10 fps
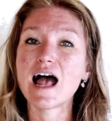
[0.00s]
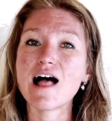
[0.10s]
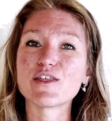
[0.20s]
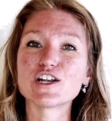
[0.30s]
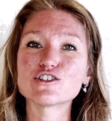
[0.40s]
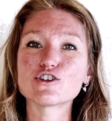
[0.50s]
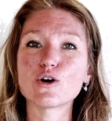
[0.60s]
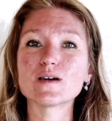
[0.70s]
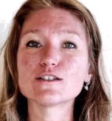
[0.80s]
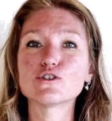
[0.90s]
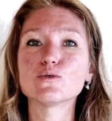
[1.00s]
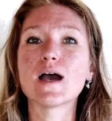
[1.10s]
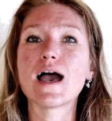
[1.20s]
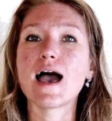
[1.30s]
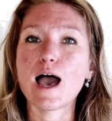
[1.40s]
that is going to
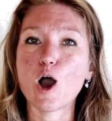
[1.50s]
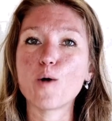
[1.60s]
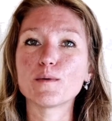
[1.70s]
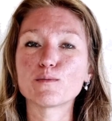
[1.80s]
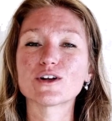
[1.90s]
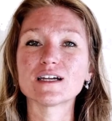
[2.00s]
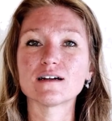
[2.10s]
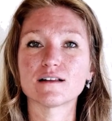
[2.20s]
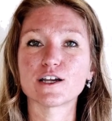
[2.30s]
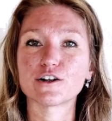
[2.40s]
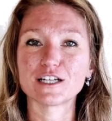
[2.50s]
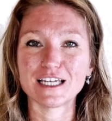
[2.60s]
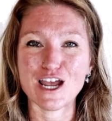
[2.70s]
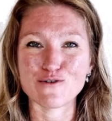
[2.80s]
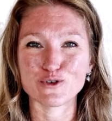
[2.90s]
help bring clarity
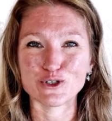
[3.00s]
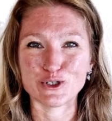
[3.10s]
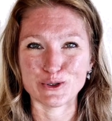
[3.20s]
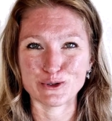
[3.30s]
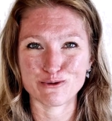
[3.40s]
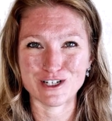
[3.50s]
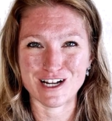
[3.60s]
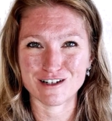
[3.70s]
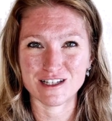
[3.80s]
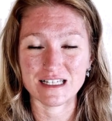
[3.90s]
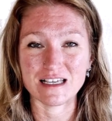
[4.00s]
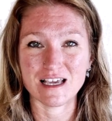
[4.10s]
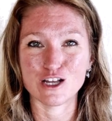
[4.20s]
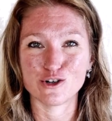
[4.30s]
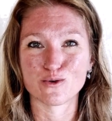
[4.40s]
and reduce redundancy
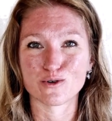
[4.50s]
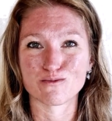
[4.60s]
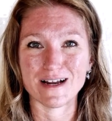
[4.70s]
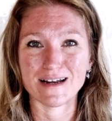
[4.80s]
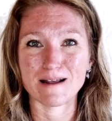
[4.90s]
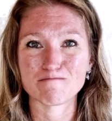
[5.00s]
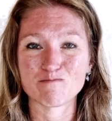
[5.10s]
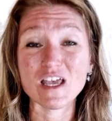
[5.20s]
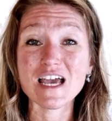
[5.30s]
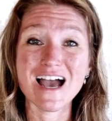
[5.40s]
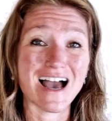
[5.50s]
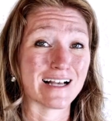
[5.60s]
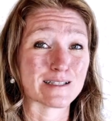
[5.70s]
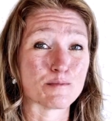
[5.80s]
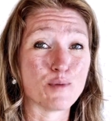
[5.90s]
in your writing. As
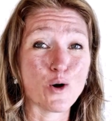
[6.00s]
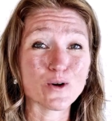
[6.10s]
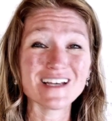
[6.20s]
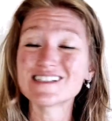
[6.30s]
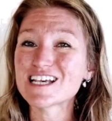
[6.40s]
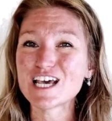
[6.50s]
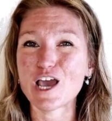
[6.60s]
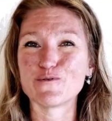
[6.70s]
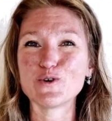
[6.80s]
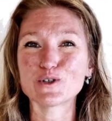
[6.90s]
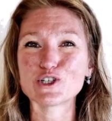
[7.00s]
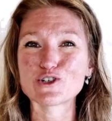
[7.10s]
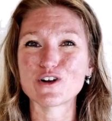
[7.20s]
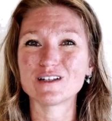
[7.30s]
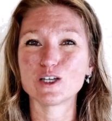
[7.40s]
a bonus, if you are
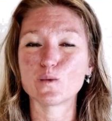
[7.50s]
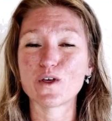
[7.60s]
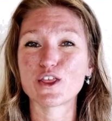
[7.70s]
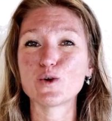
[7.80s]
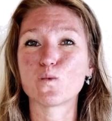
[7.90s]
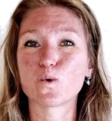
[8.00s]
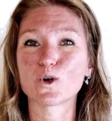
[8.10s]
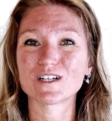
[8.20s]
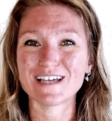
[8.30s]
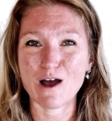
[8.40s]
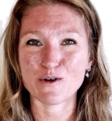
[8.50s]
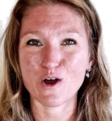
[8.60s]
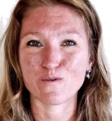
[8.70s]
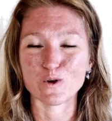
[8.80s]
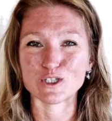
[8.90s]
struggling with the word count of
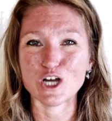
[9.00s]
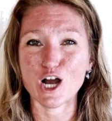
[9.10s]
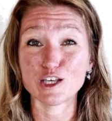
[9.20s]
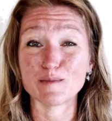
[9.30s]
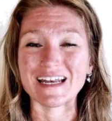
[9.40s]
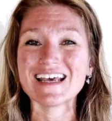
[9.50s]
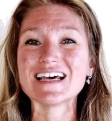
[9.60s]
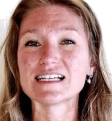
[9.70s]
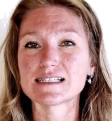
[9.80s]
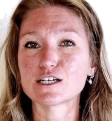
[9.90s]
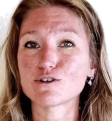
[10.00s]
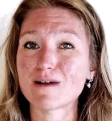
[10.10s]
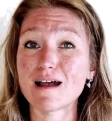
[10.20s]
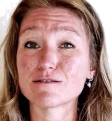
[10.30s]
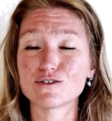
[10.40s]
your document, stick
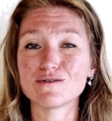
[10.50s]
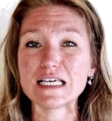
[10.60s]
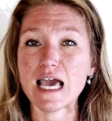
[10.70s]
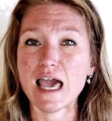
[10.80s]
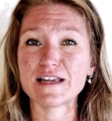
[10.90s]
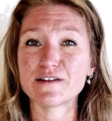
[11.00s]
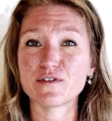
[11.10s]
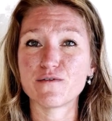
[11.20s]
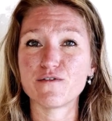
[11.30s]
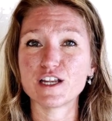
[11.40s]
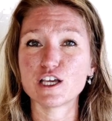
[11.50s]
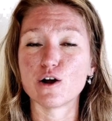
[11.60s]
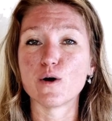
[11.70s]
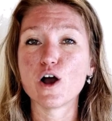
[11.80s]
around to the end of the video